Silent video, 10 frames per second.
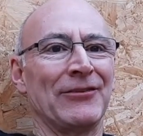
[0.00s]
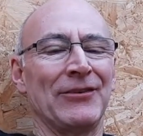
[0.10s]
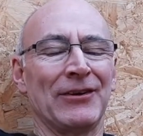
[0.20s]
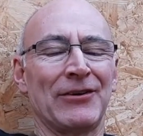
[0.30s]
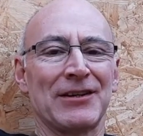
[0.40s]

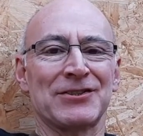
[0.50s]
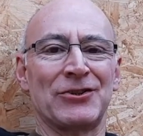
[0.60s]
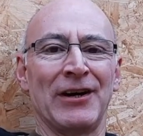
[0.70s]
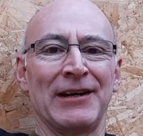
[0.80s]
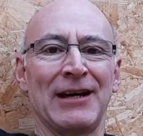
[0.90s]
the grass
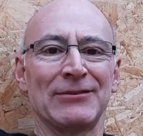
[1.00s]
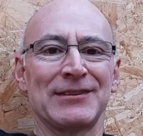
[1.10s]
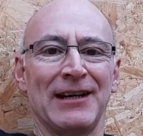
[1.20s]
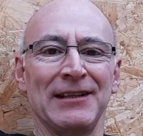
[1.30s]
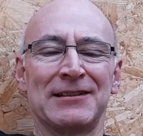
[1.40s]
drying out
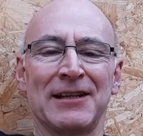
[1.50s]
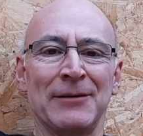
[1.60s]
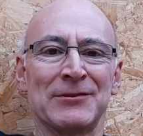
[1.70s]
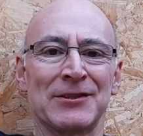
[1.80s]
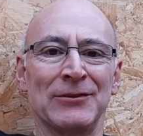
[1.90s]

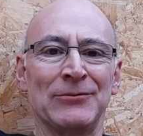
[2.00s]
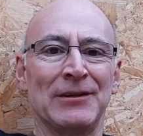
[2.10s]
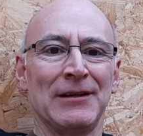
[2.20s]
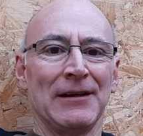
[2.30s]
anytime soon.